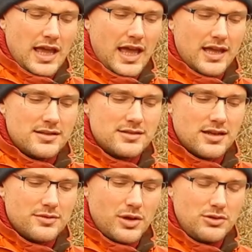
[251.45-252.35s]
And
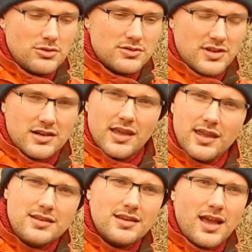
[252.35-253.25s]
uh, when you start
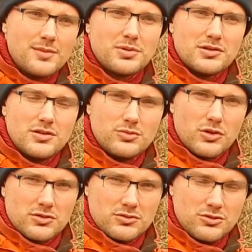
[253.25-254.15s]
heating up the
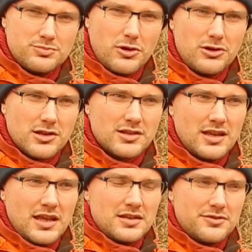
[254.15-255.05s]
wood to burn it,
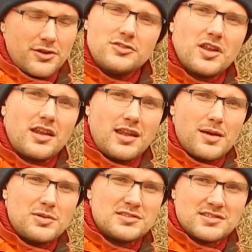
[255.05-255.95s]
the first thing that
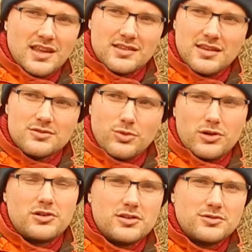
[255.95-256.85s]
happens is that this
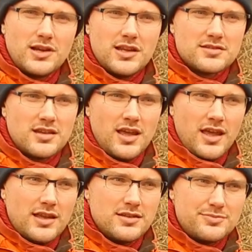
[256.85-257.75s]
water is released.
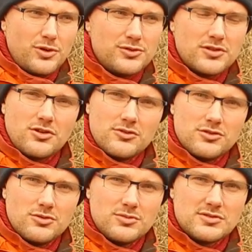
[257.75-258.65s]
And this process
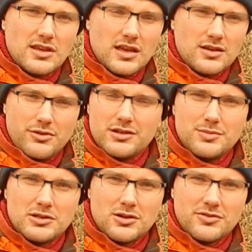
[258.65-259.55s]
consumes uh, quite a
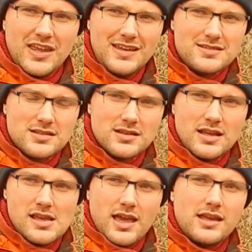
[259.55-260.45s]
bit of heat
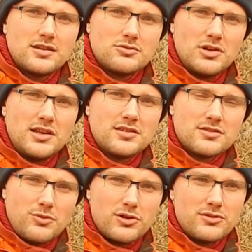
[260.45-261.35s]
and it
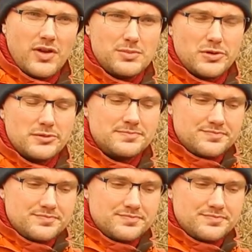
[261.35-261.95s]
releases water vapor.